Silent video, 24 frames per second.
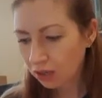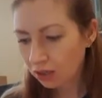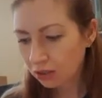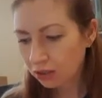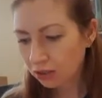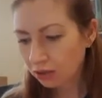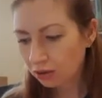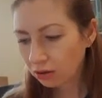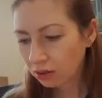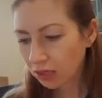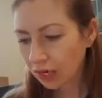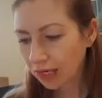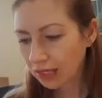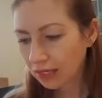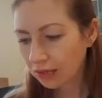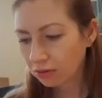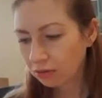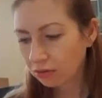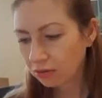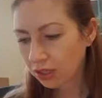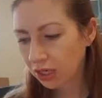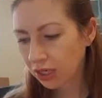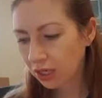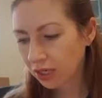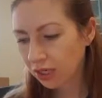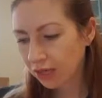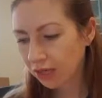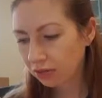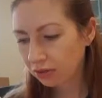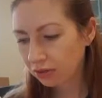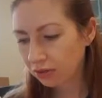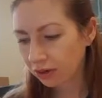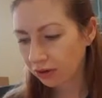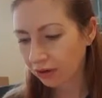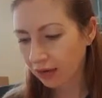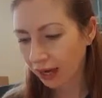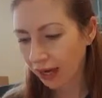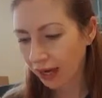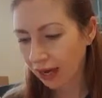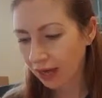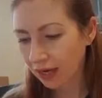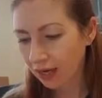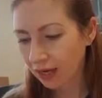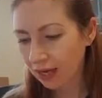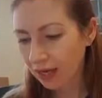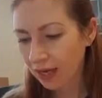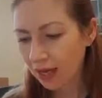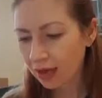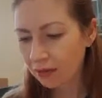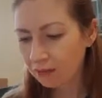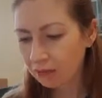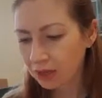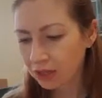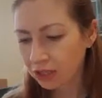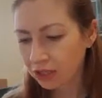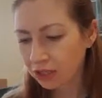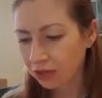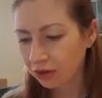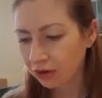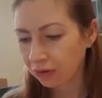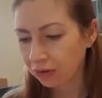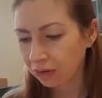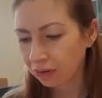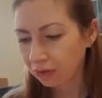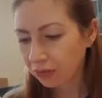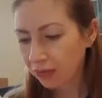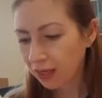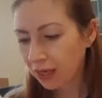So glad it all turned out okay. Yeah, me too.